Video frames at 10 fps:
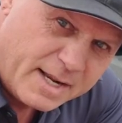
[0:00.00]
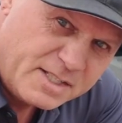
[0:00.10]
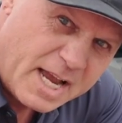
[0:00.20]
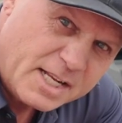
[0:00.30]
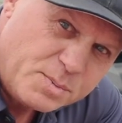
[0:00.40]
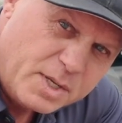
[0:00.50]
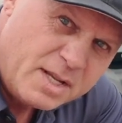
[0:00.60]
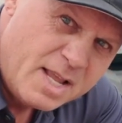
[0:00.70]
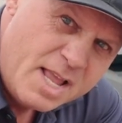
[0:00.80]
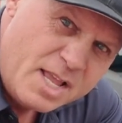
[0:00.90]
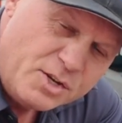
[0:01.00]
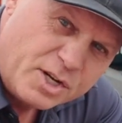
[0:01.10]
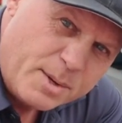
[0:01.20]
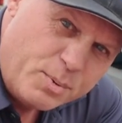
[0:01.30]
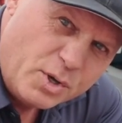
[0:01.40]
attachment, you're
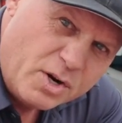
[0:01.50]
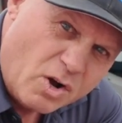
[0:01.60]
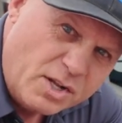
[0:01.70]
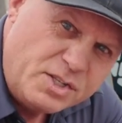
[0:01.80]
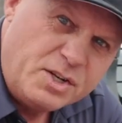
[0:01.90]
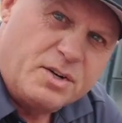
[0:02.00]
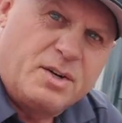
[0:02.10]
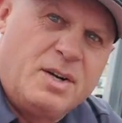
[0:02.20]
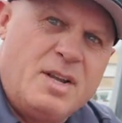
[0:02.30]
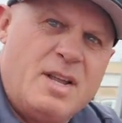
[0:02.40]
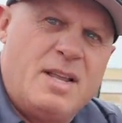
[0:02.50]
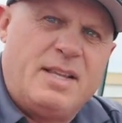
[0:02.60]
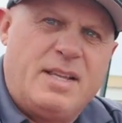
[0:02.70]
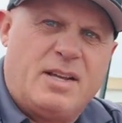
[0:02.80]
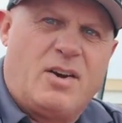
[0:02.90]
gonna put it onto your
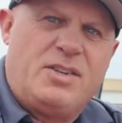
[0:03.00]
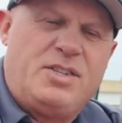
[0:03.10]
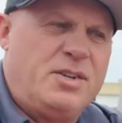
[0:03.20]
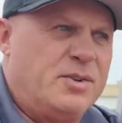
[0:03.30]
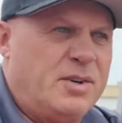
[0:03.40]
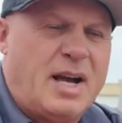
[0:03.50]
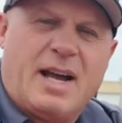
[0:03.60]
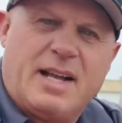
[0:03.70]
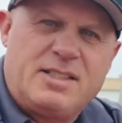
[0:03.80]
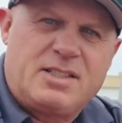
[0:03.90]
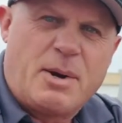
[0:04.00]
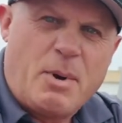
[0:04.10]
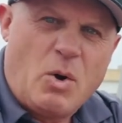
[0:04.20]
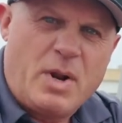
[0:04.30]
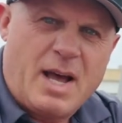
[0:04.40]

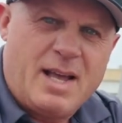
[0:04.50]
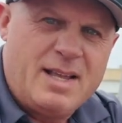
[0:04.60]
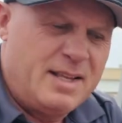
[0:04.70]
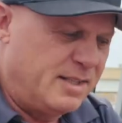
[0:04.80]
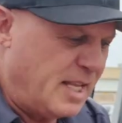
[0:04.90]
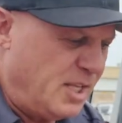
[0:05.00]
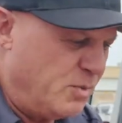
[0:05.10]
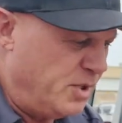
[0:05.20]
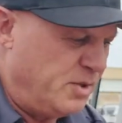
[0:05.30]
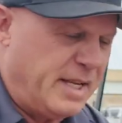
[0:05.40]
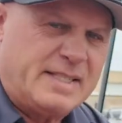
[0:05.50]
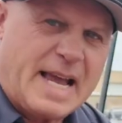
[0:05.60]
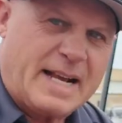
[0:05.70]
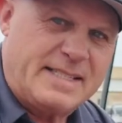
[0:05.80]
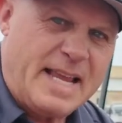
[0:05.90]
Kubota, then you would do the
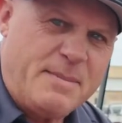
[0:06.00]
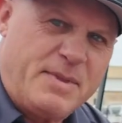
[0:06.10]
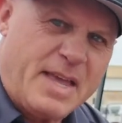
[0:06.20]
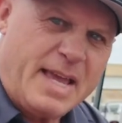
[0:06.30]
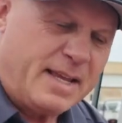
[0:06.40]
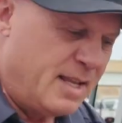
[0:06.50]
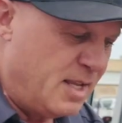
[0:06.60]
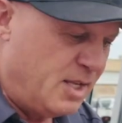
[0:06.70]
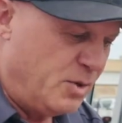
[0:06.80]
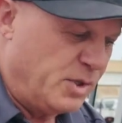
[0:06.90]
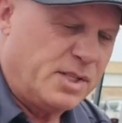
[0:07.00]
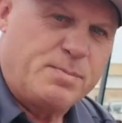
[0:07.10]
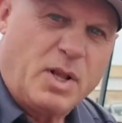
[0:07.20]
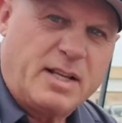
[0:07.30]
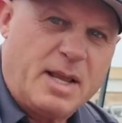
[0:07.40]
exact same thing. You would just
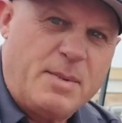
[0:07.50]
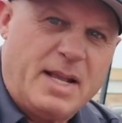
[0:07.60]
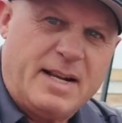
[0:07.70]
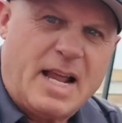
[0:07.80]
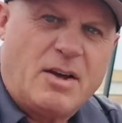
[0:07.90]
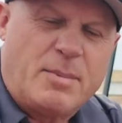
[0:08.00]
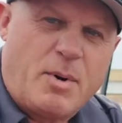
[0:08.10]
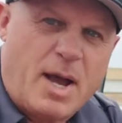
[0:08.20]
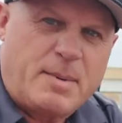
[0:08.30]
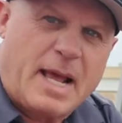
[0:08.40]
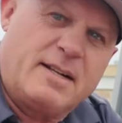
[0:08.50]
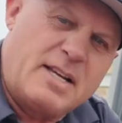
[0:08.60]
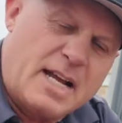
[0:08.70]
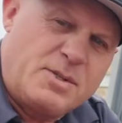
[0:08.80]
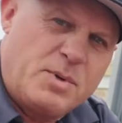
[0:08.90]
plug them in, and now the Bobcat
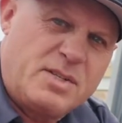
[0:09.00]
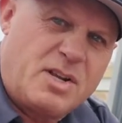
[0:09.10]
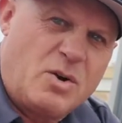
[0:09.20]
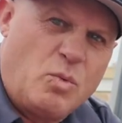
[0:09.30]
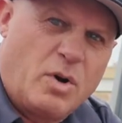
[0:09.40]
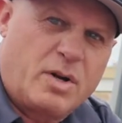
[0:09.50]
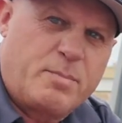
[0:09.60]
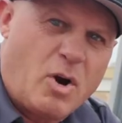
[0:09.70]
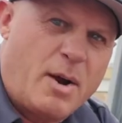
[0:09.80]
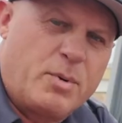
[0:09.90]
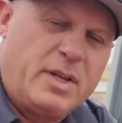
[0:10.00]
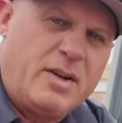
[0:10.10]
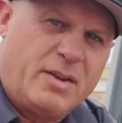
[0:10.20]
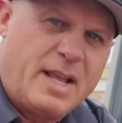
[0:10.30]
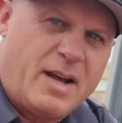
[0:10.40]
attachment is going to work properly
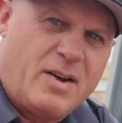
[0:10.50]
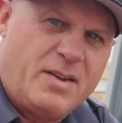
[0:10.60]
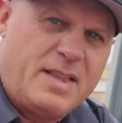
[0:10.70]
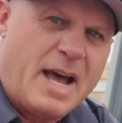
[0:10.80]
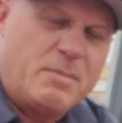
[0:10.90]
on that